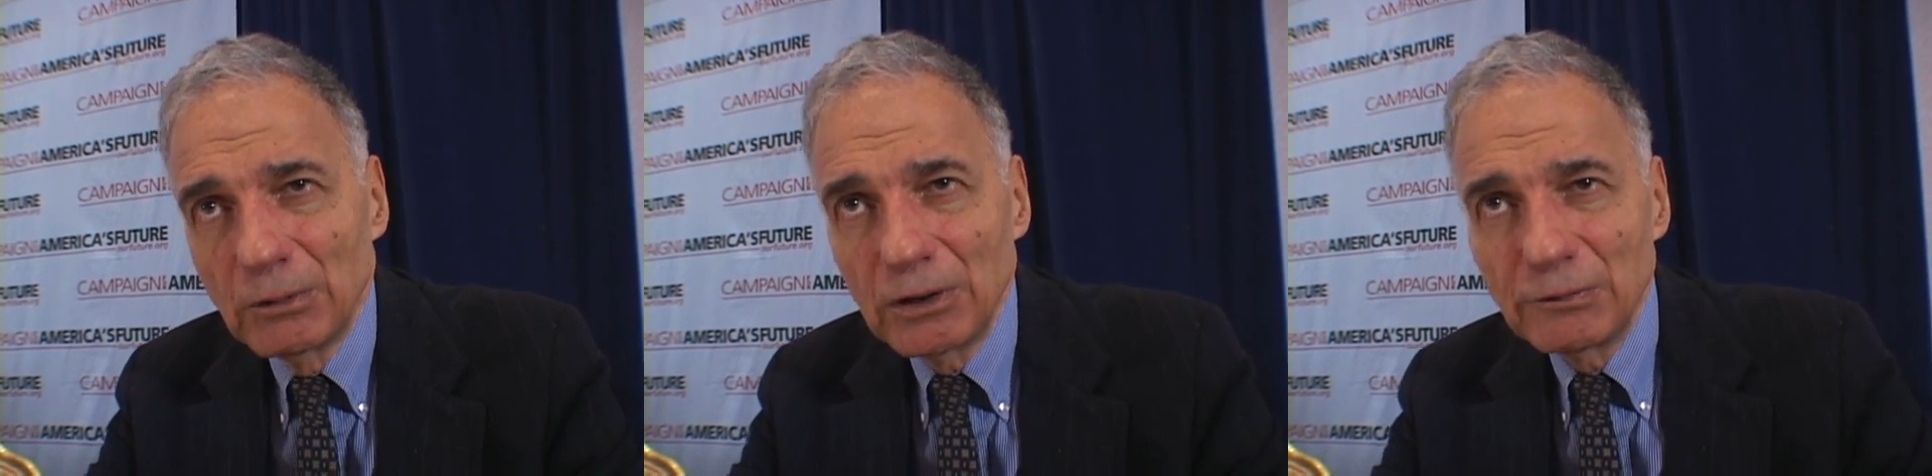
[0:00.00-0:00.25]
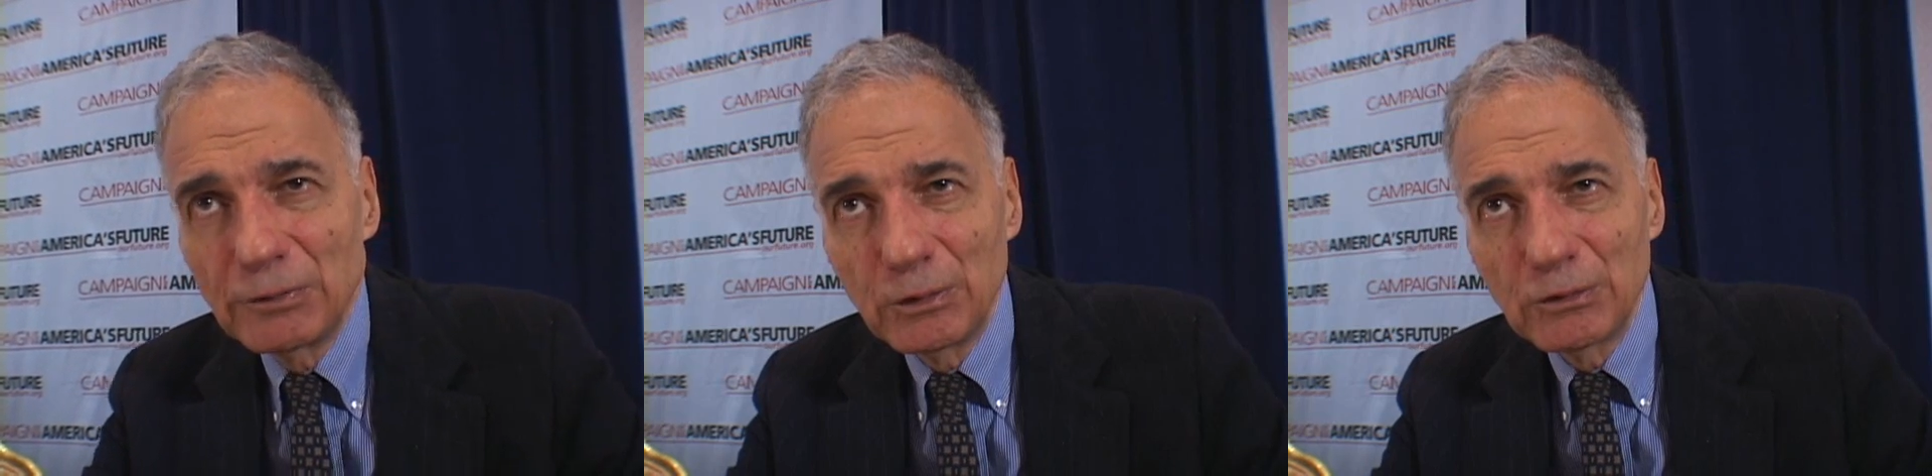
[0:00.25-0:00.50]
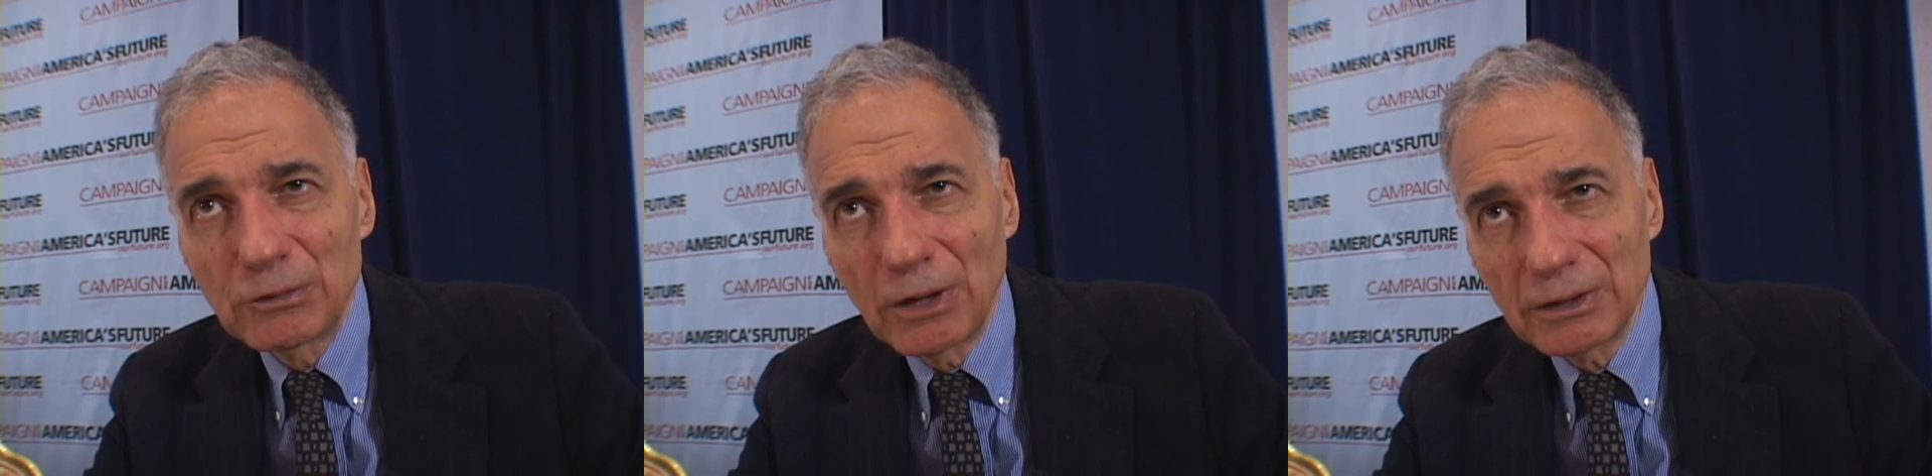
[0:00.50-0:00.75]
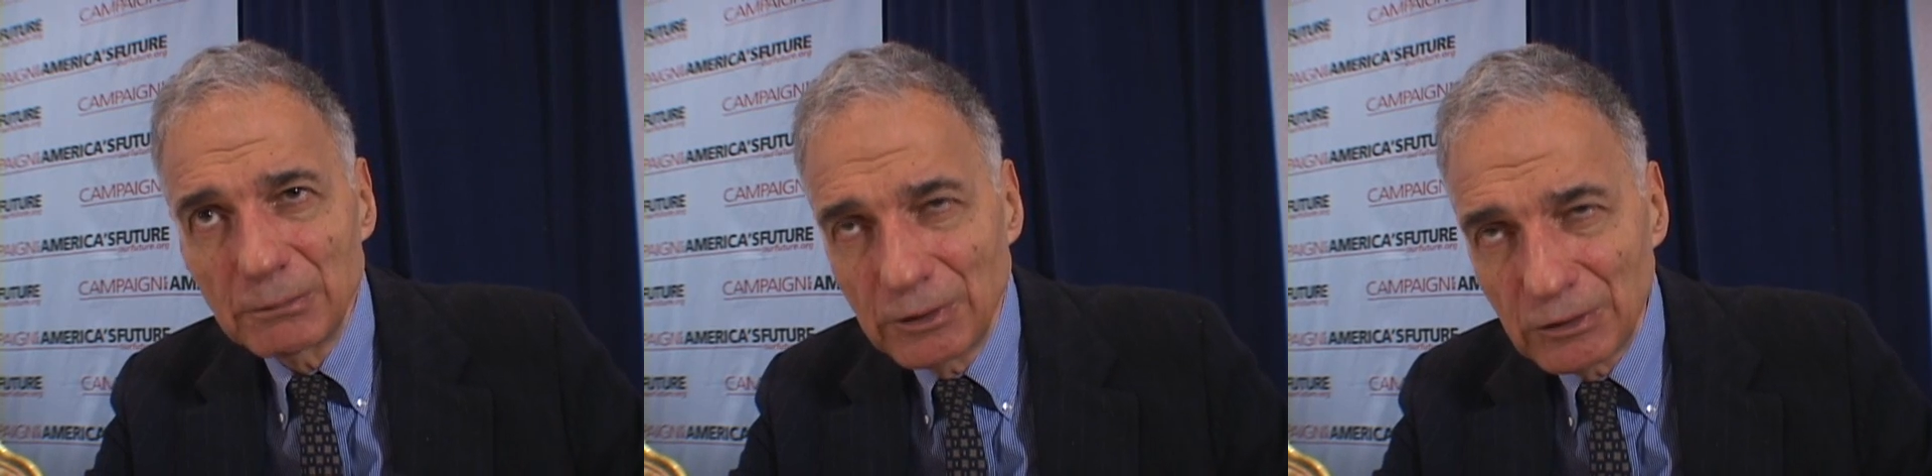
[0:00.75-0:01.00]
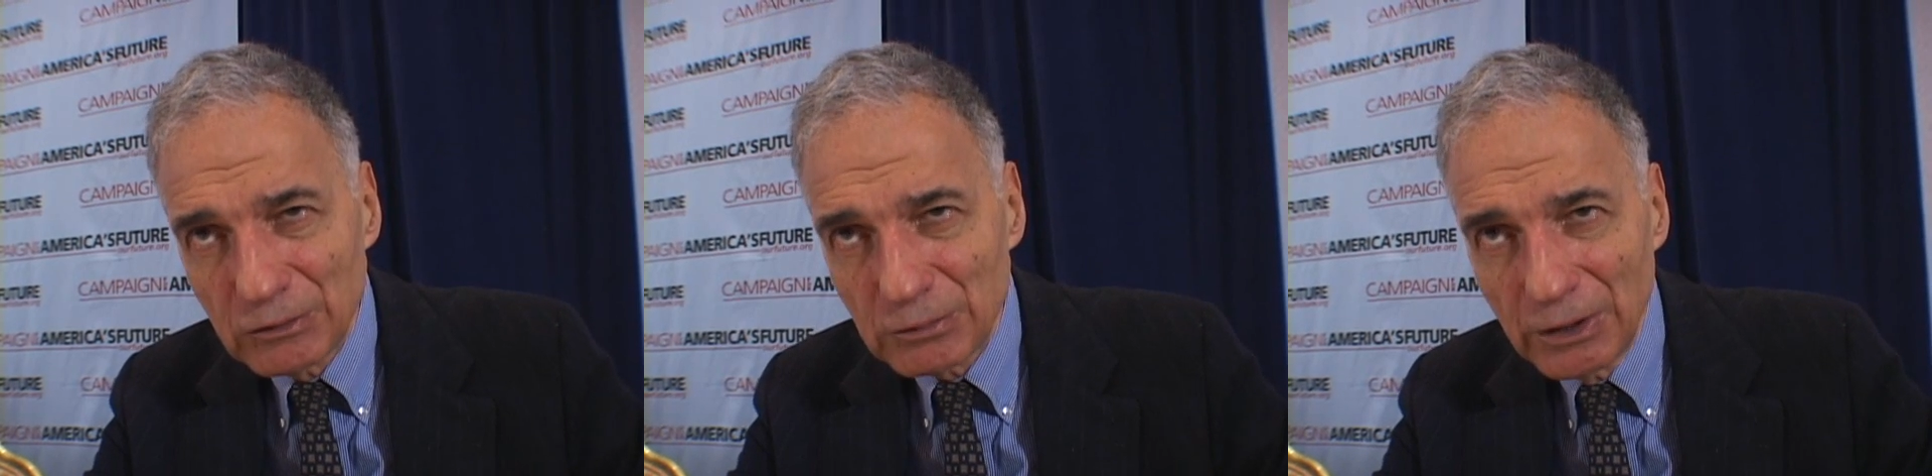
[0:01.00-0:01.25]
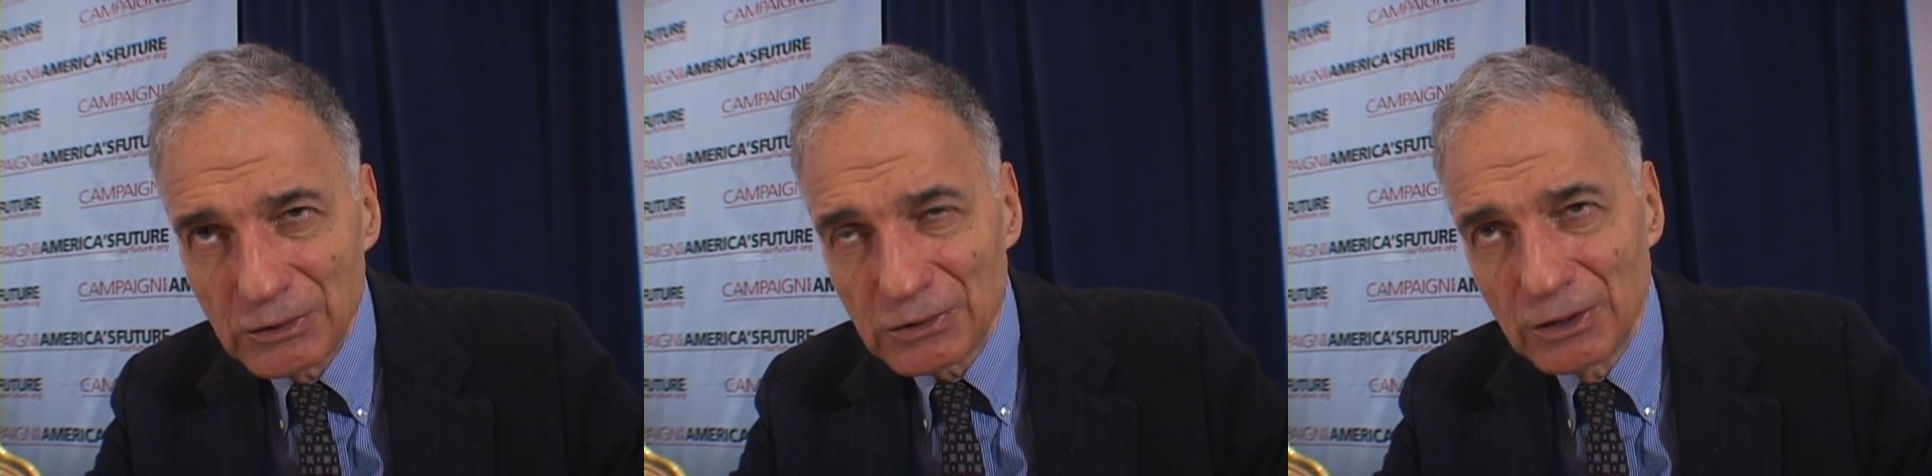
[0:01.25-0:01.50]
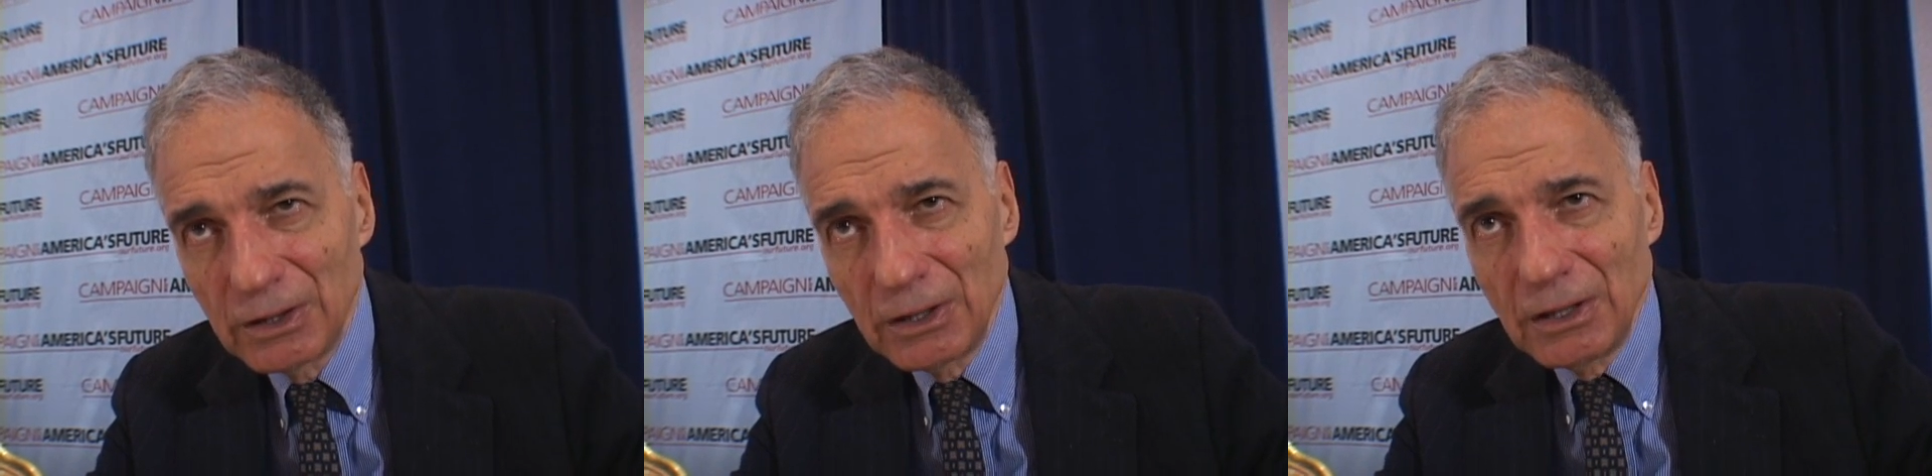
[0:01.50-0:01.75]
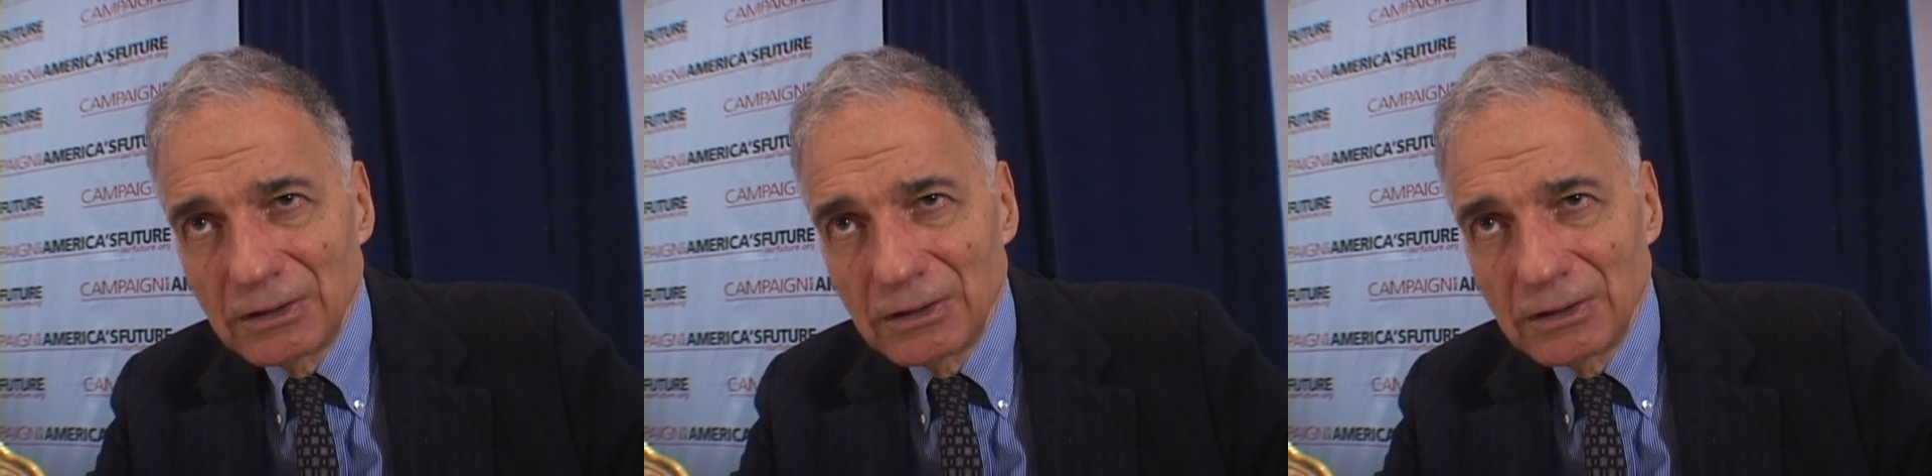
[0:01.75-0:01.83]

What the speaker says: When the Food and Drug Administration